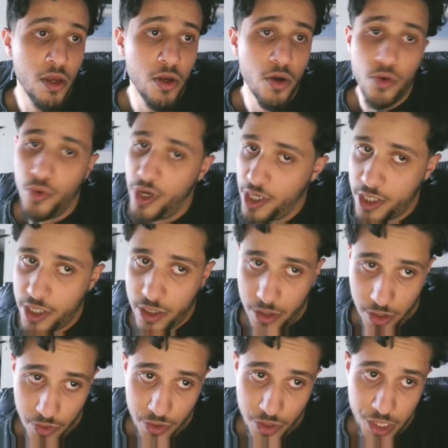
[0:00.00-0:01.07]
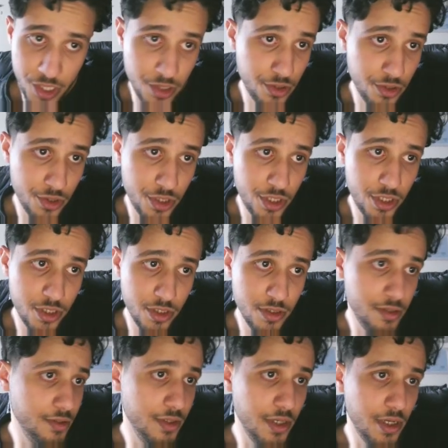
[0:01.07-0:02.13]
We're gonna start our research,
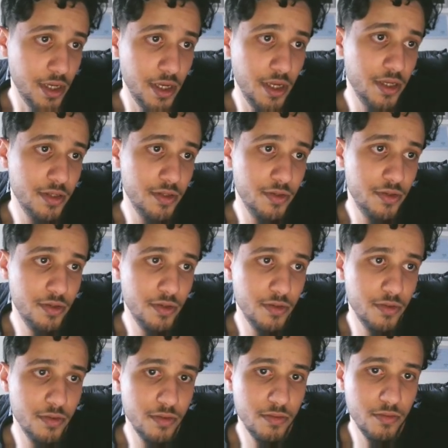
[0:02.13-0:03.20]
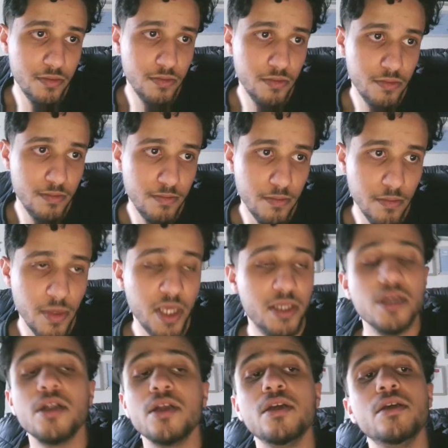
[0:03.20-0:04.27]
and
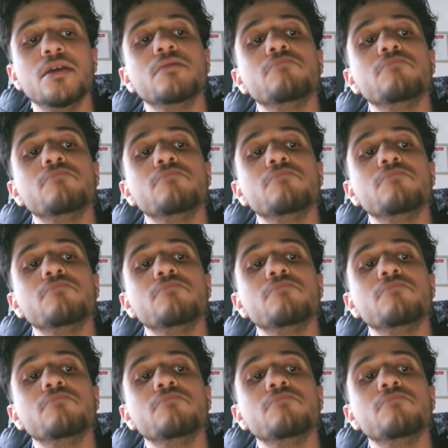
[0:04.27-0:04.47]
basically